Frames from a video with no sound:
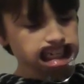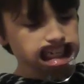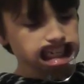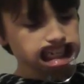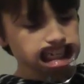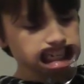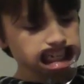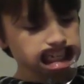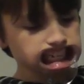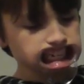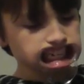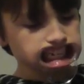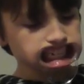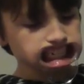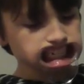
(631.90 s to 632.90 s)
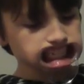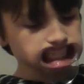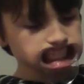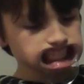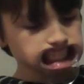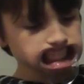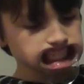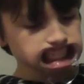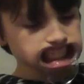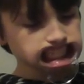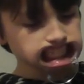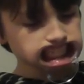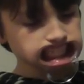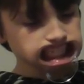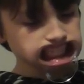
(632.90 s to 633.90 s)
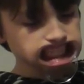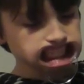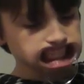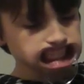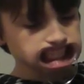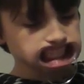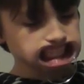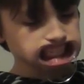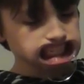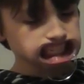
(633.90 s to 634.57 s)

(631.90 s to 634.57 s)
(silent)